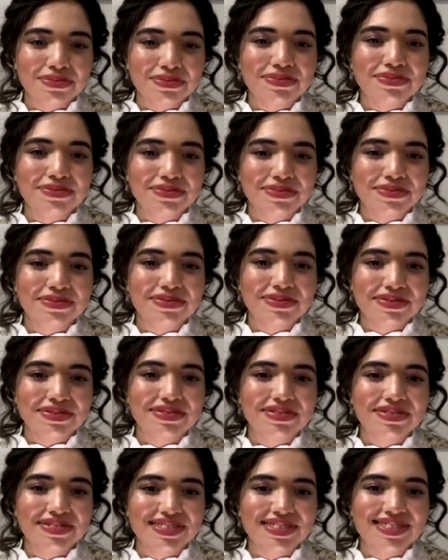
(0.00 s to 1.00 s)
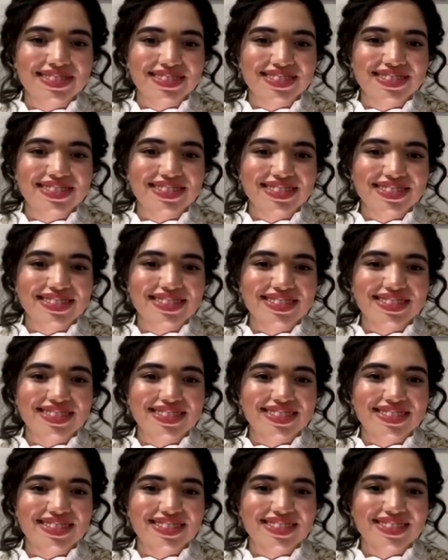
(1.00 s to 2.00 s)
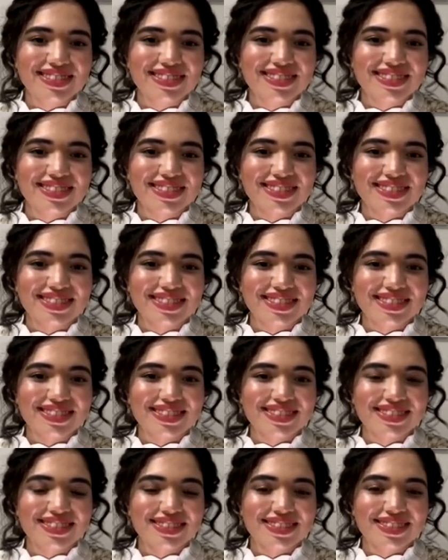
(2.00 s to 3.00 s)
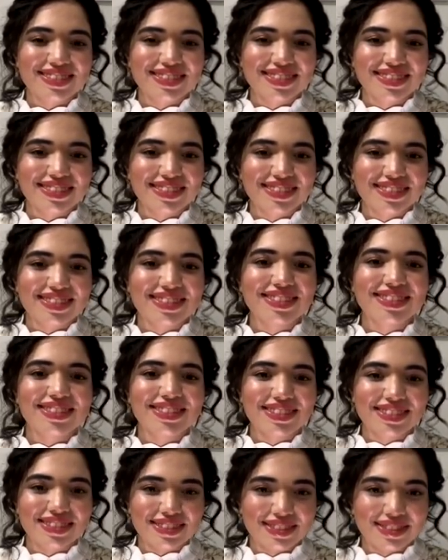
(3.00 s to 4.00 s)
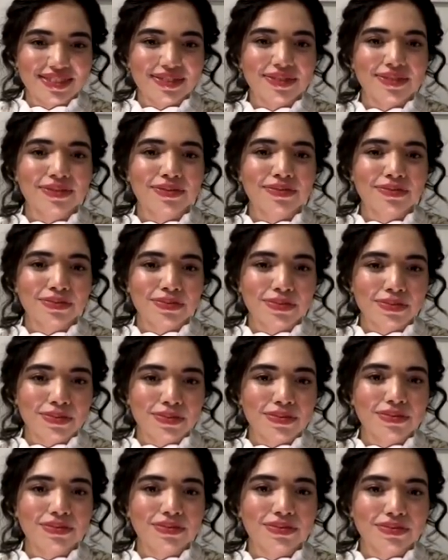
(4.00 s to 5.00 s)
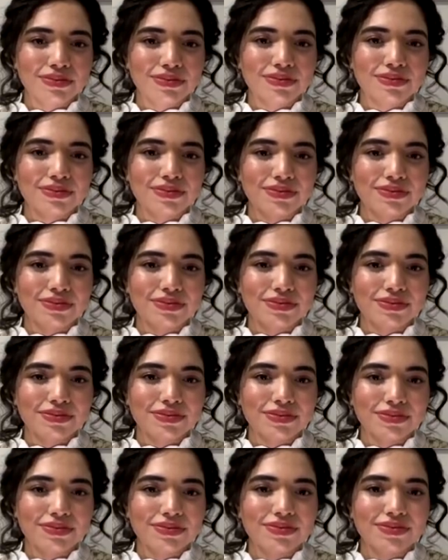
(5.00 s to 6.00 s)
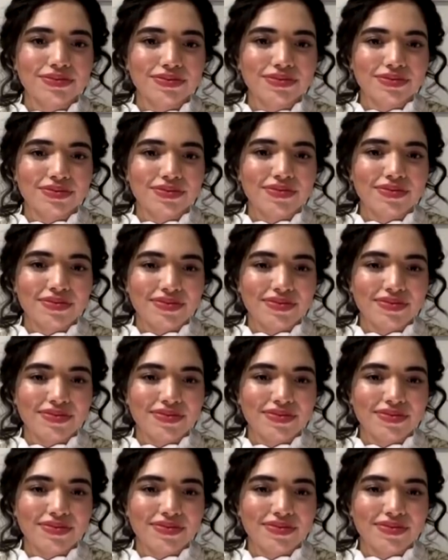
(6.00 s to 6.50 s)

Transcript: (not speaking)